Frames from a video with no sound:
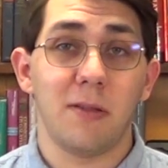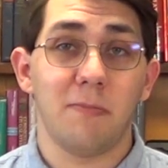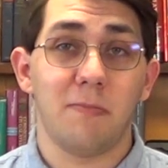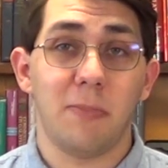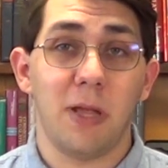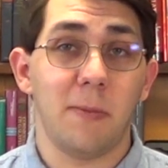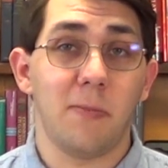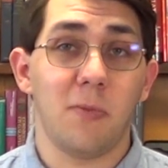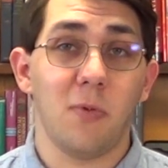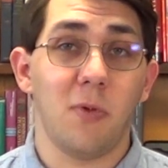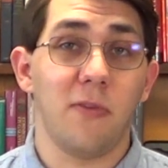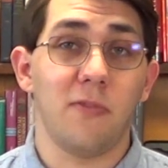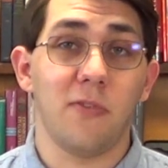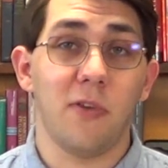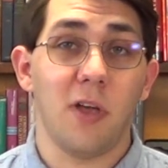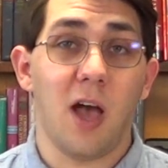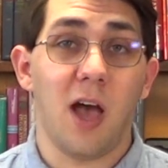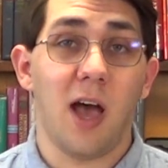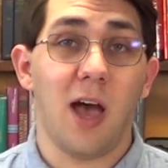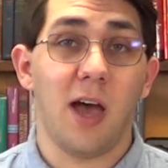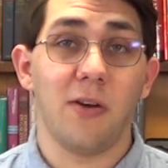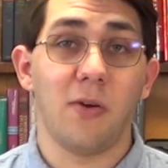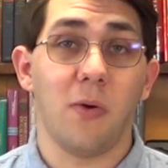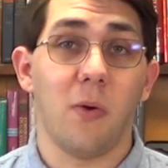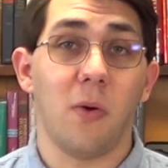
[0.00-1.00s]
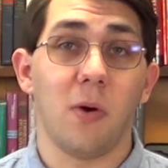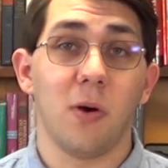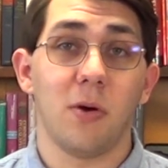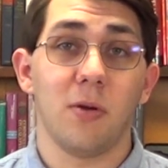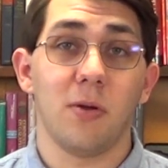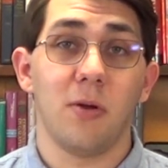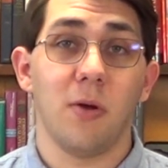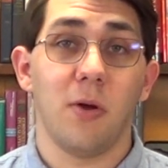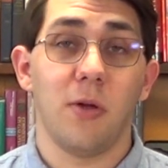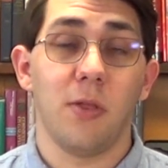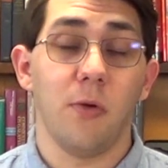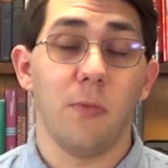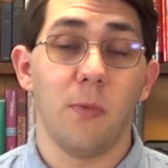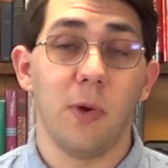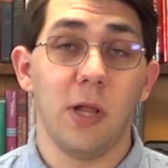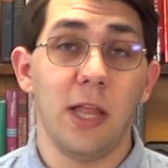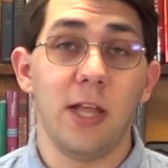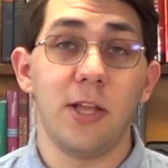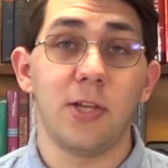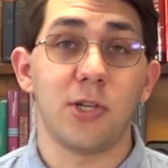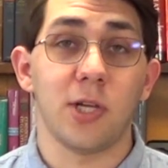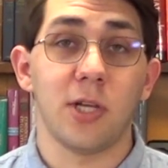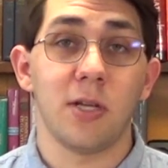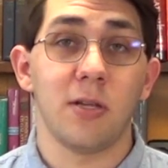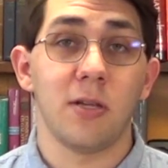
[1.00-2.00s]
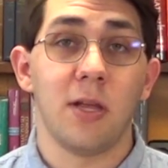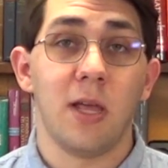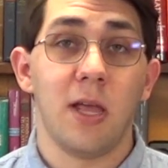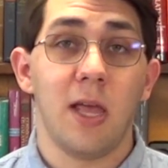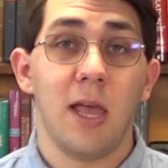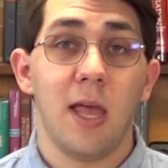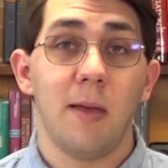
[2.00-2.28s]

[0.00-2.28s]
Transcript: people of God or the religion,